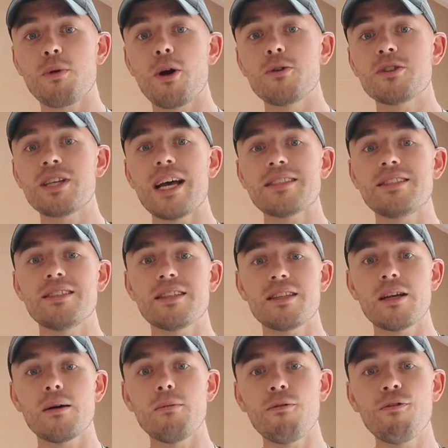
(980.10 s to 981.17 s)
processes. I
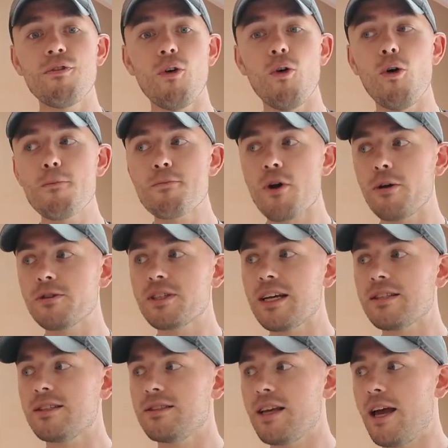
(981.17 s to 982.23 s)
think I'm 4
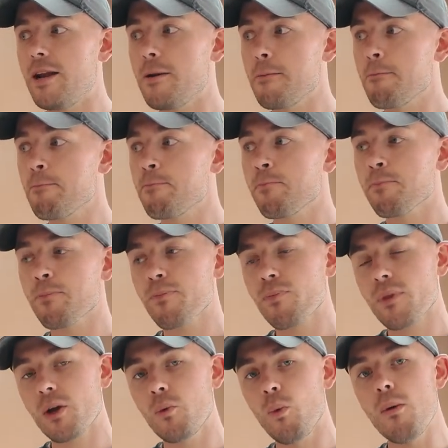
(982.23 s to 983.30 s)
processes in,
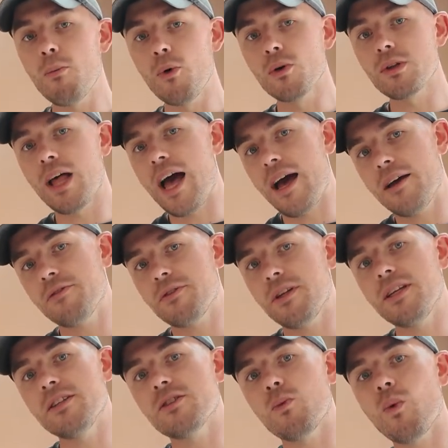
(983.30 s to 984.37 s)
1 more left. I
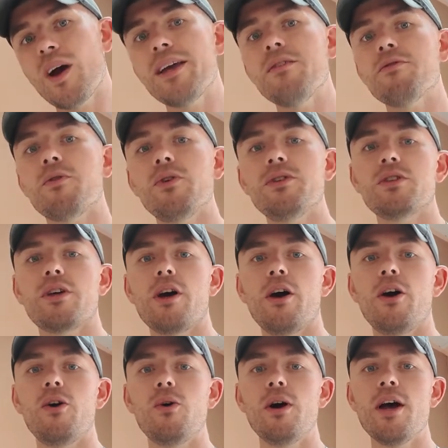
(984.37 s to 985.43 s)
need to wait for it to
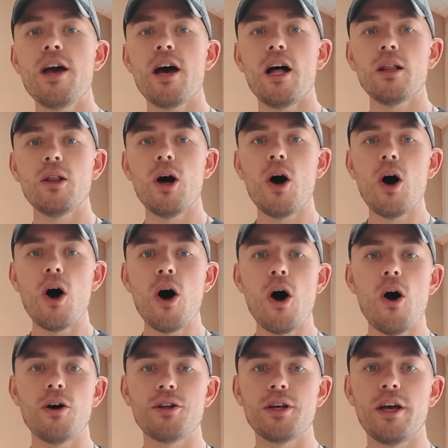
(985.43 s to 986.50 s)
go a lot
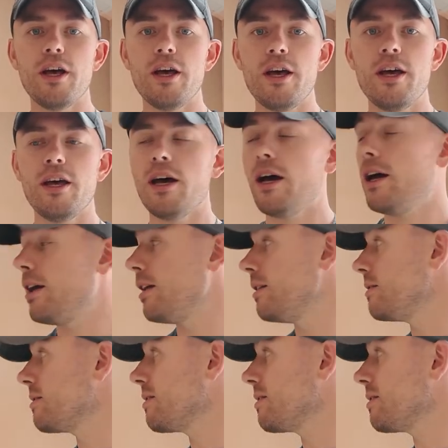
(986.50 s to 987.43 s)
harder, and